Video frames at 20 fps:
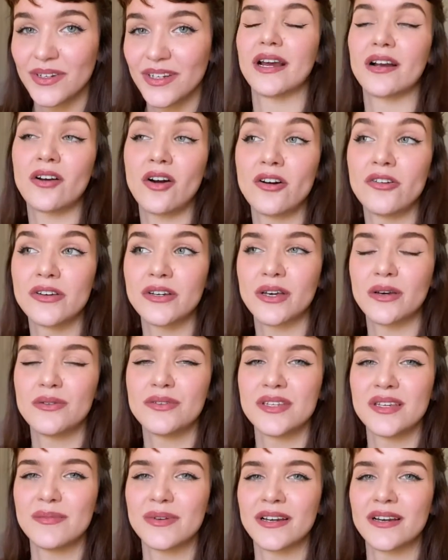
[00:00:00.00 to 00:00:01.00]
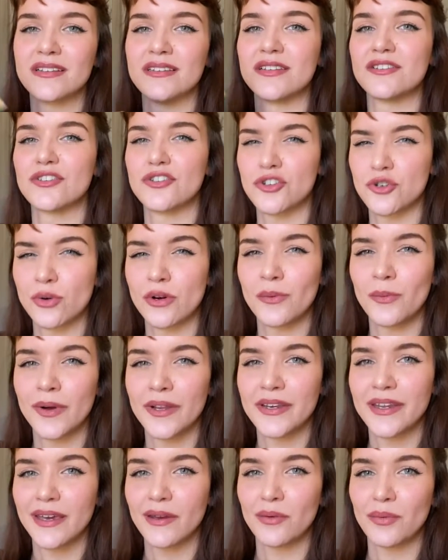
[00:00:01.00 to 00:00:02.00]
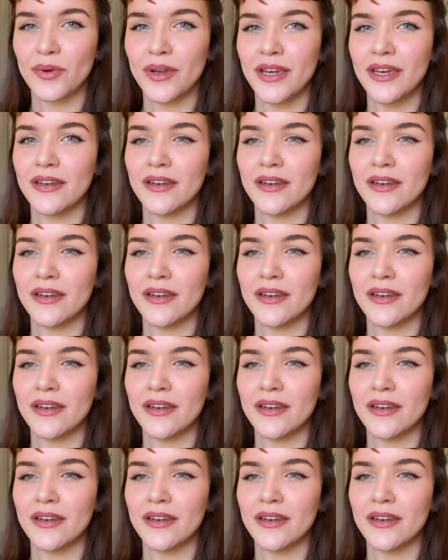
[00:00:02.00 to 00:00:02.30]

I call it cozy because it's a short one-day read